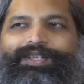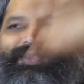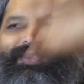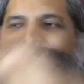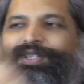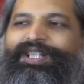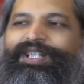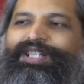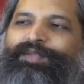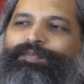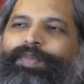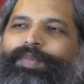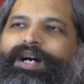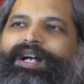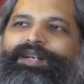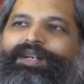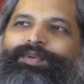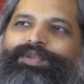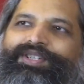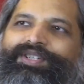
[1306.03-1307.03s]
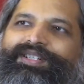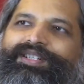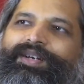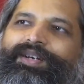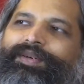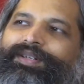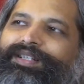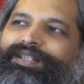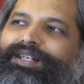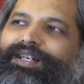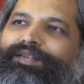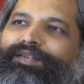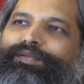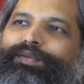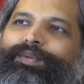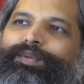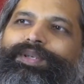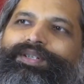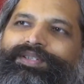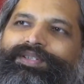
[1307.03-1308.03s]
So this part which is now under
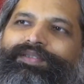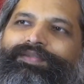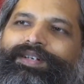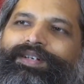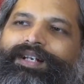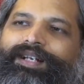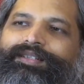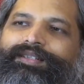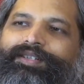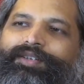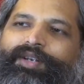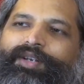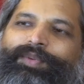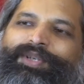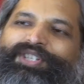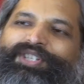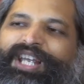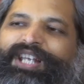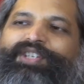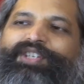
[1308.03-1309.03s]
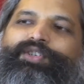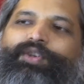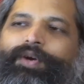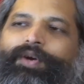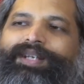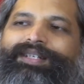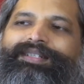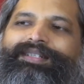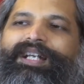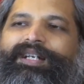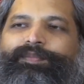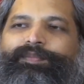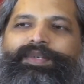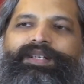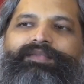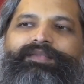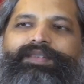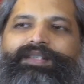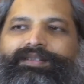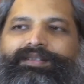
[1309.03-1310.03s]
influence of another, or which enjoys that
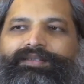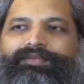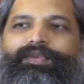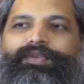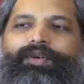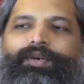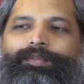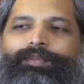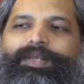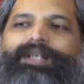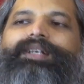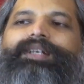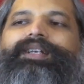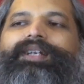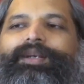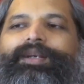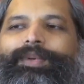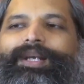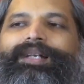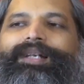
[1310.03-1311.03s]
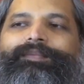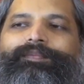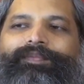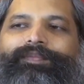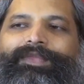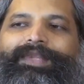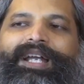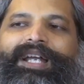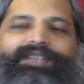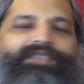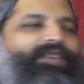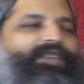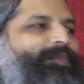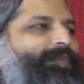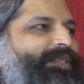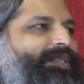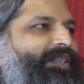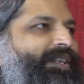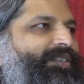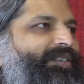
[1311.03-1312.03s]
perverse form, well, that's your
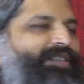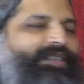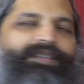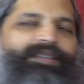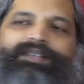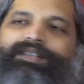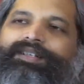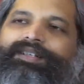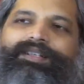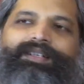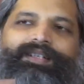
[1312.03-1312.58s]
possession.